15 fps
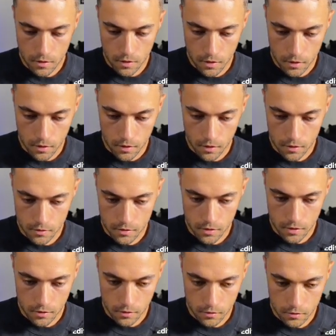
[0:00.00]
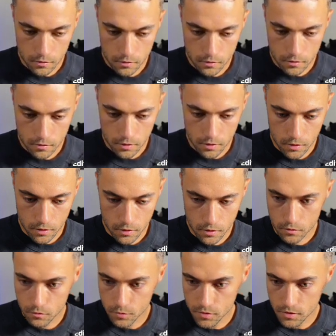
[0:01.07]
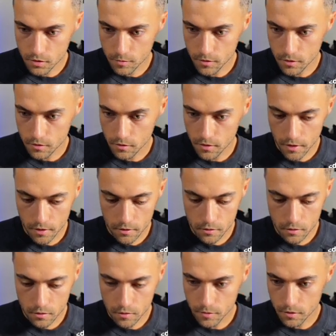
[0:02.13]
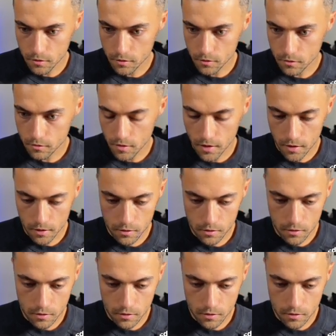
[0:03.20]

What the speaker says: And I take it, oops, didn't mean to do that. Let me undo that.